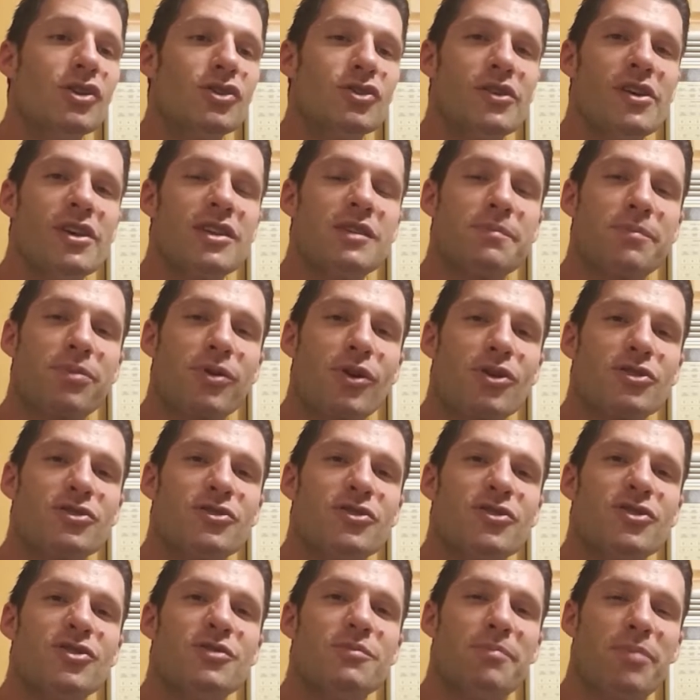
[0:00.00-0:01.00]
So this
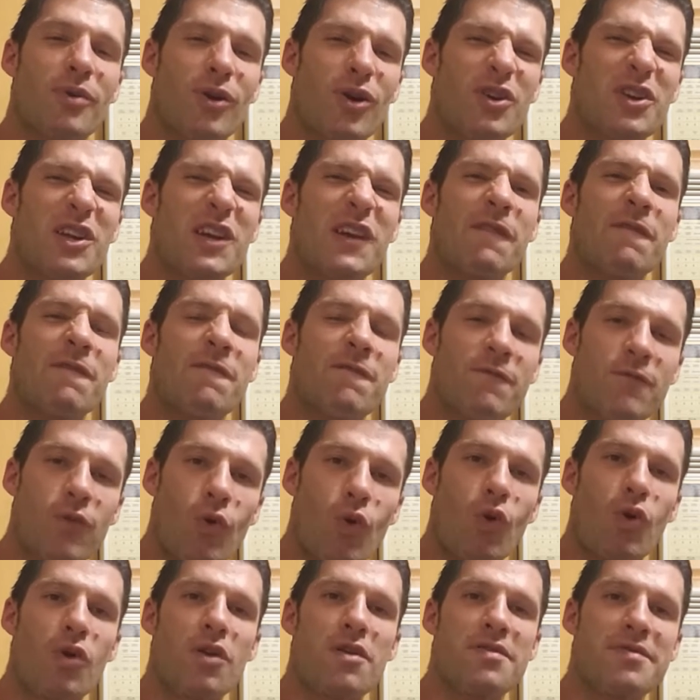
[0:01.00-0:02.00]
person's burning
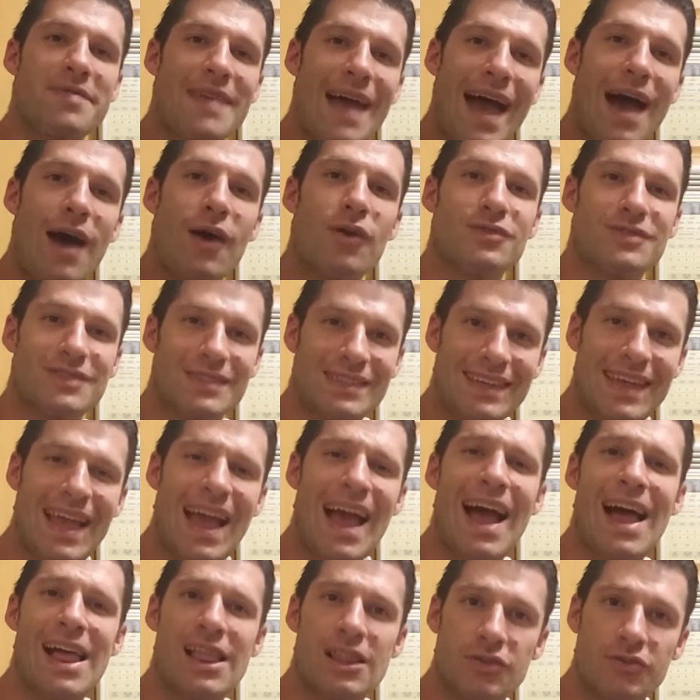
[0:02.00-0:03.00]
4,000
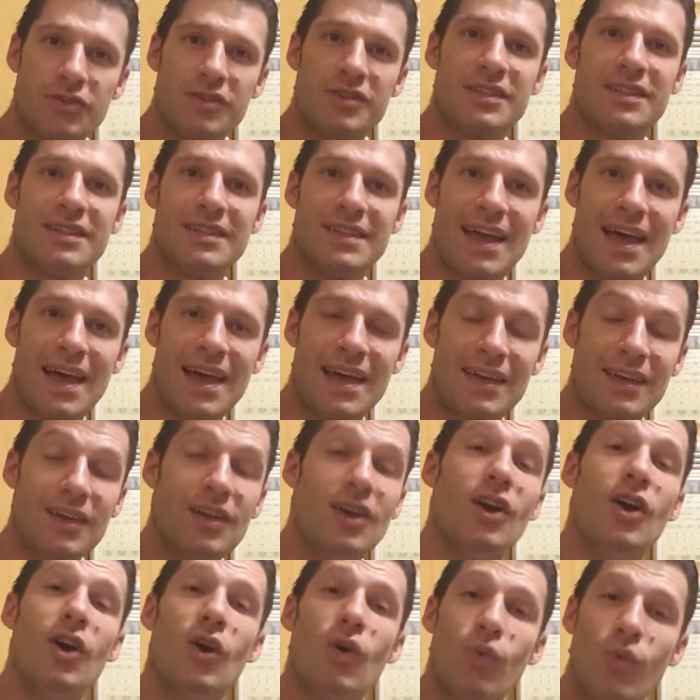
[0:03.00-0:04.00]
calories a day,
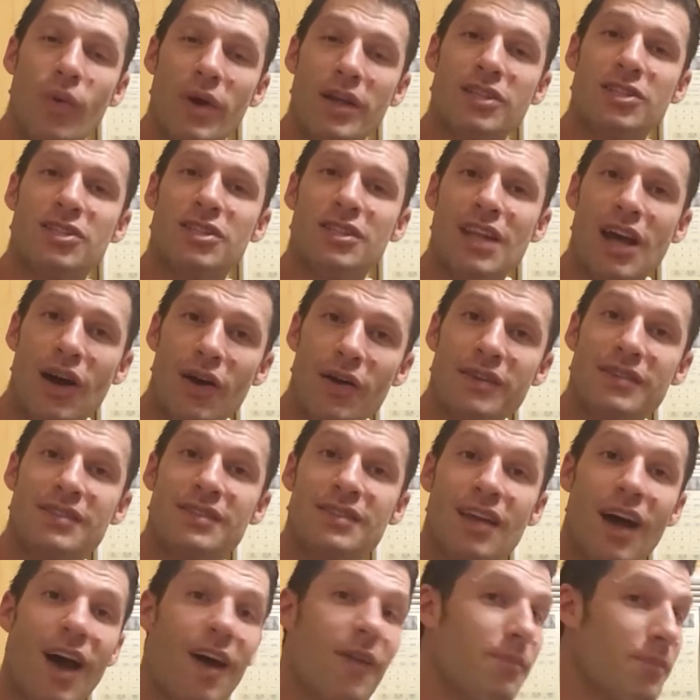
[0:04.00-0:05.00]
which,
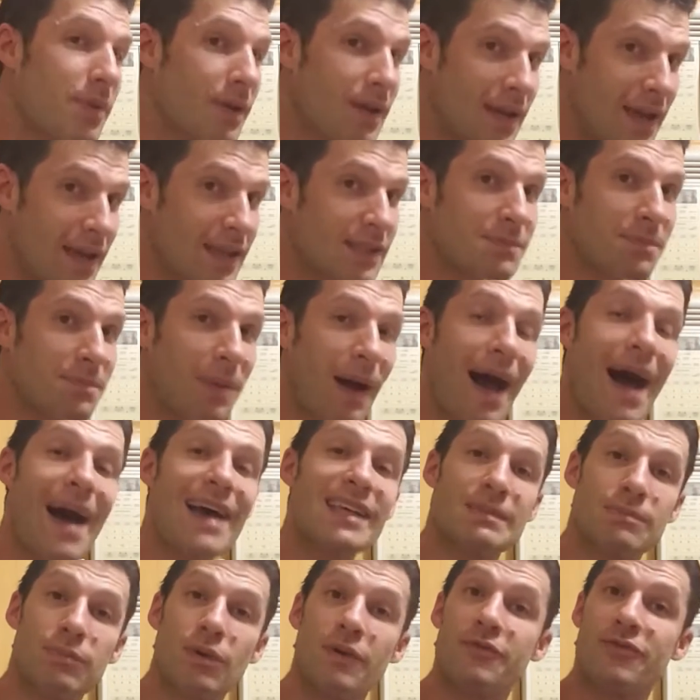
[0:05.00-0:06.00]
is tough, but it's
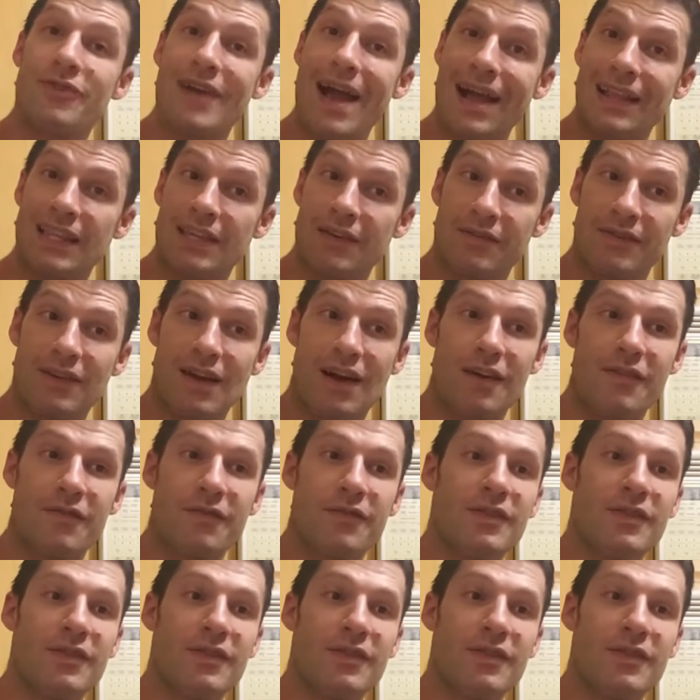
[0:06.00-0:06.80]
possible if you're active enough.